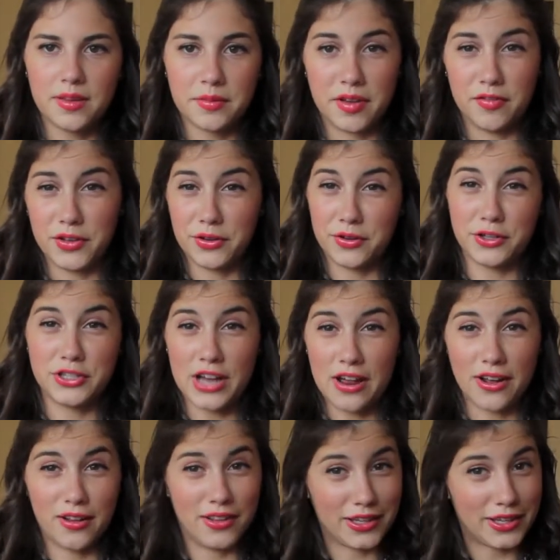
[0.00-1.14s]
Giving you your
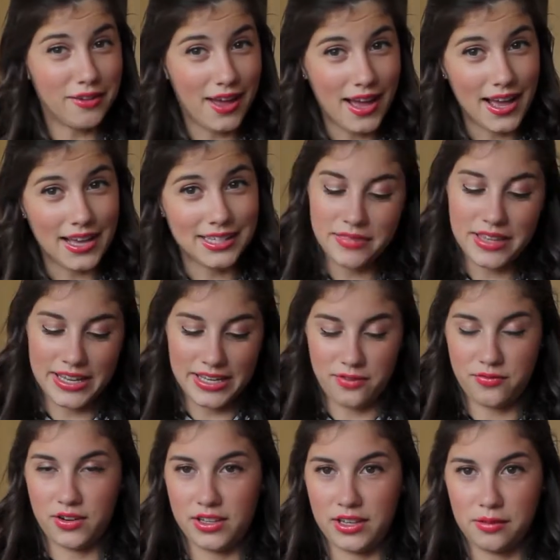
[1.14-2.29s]
shout out like you asked. Thank
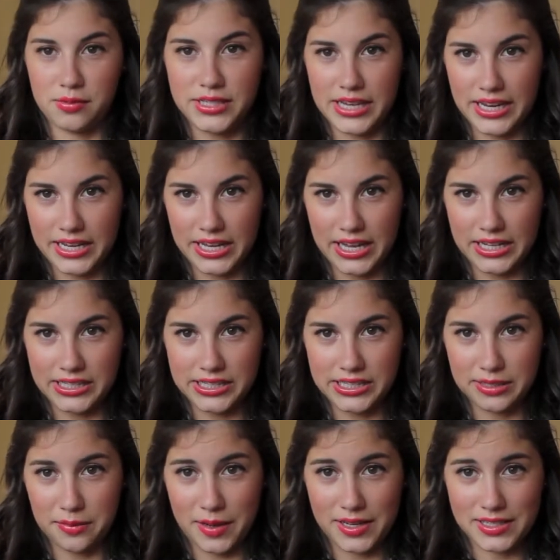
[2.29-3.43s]
you for the lipstick.
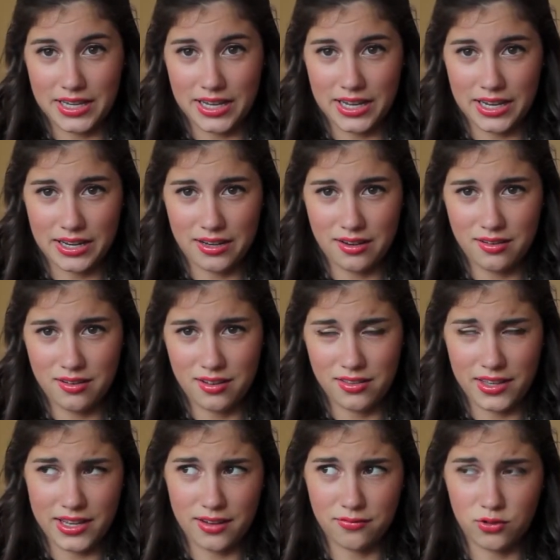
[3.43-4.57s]
It's amazing and I
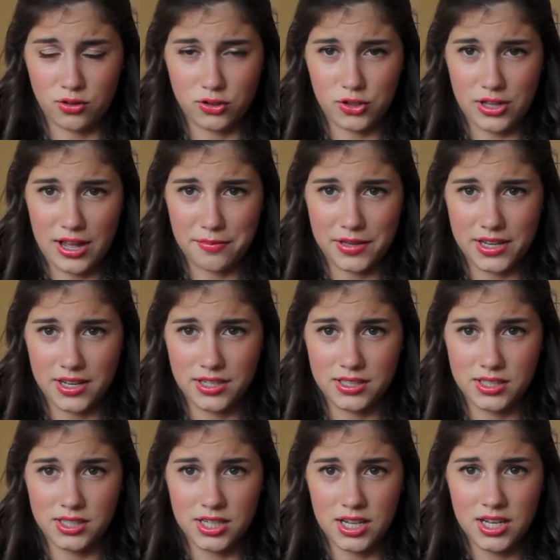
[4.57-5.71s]
think I've told you that
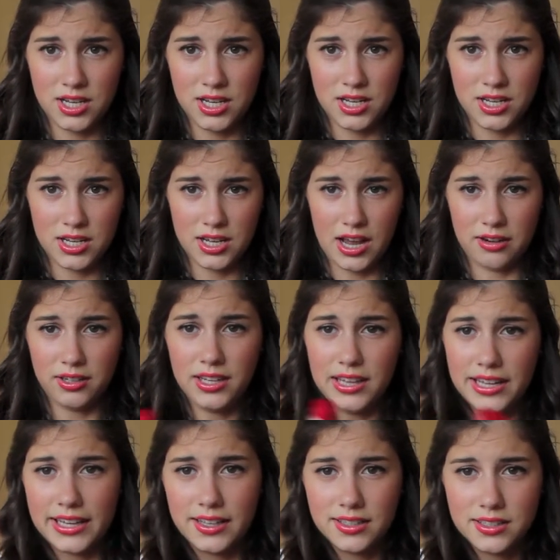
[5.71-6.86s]
because I really
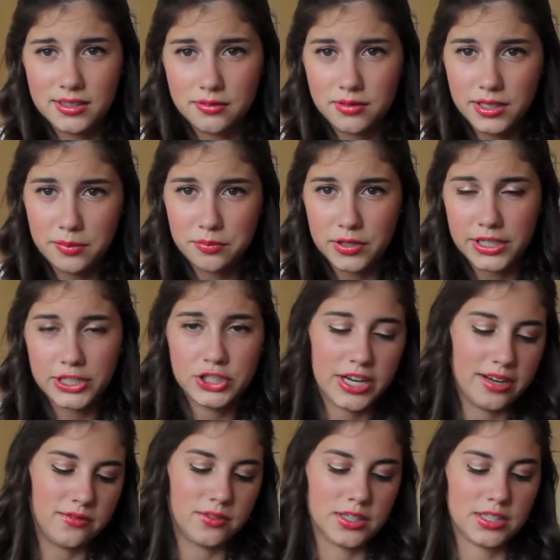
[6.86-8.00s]
like it. It's a really pretty
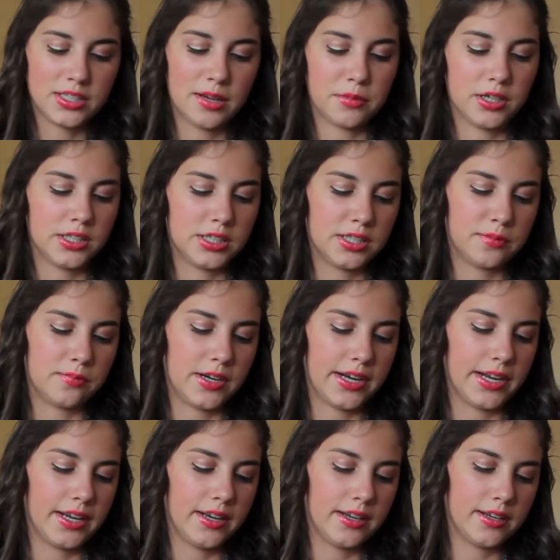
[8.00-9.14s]
shade for summer and
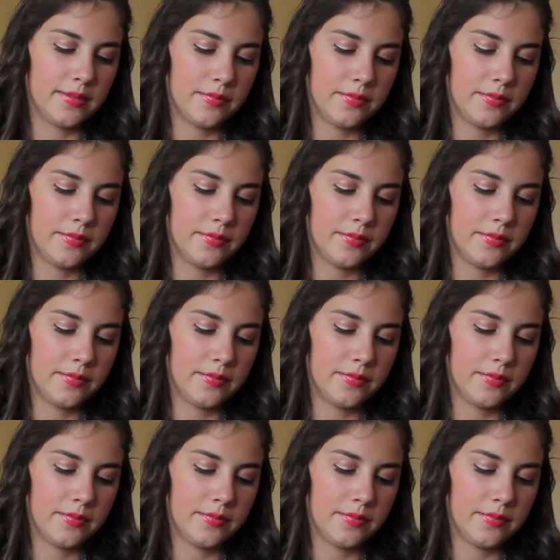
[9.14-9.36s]
spring and